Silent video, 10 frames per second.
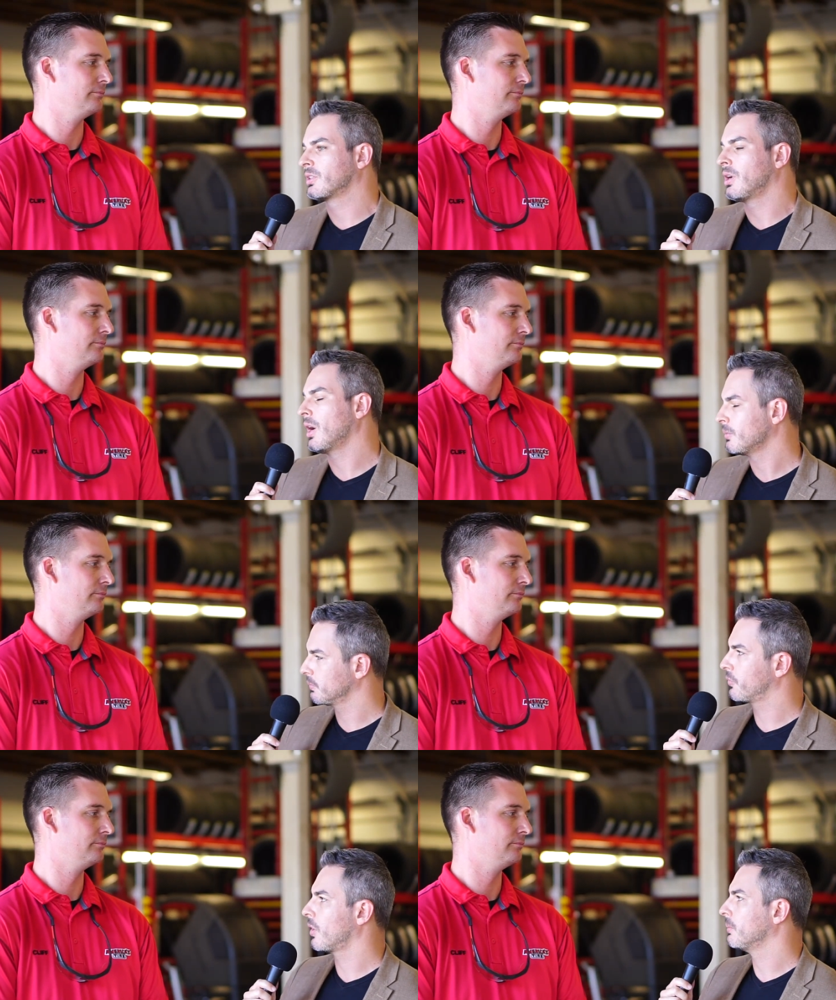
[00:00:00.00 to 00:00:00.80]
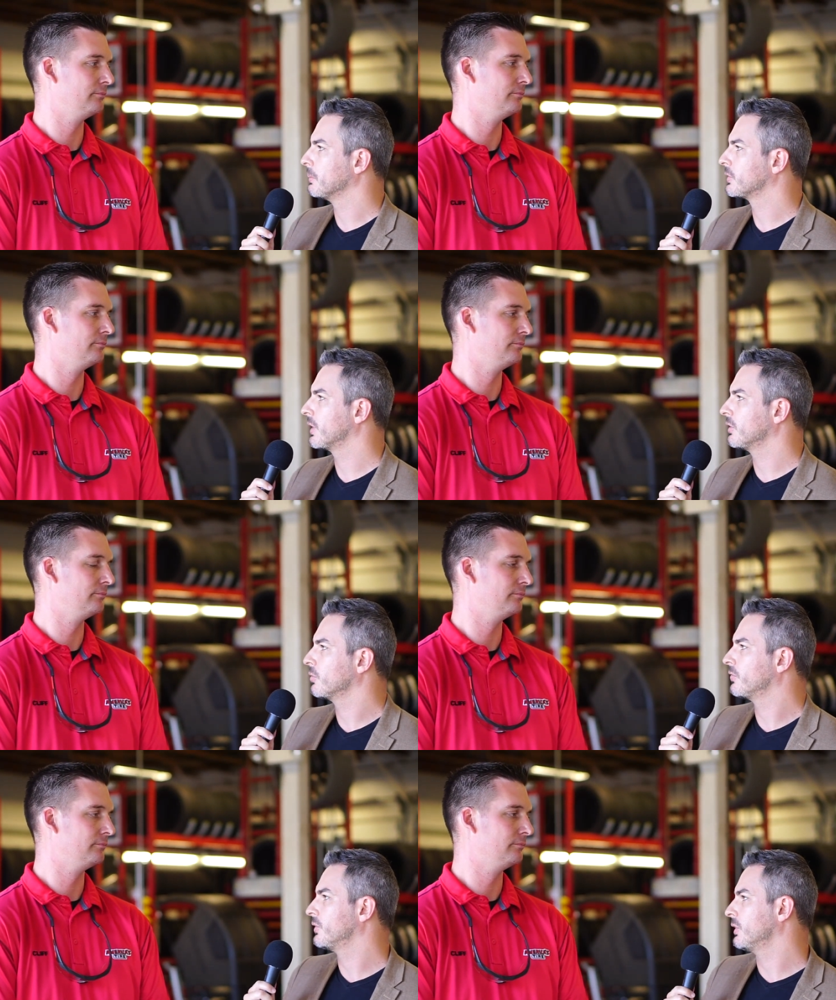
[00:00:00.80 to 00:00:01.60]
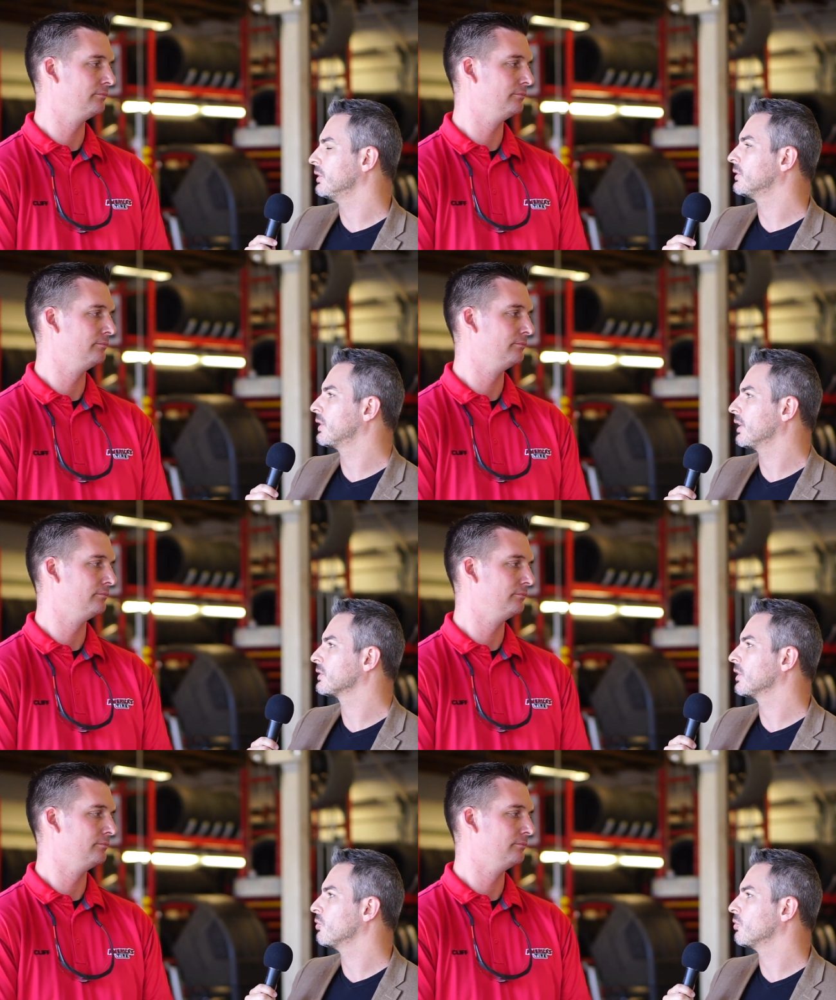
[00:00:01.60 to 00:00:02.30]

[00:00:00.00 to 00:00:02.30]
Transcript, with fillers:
Speaker 1: common problems that you've seen Tesla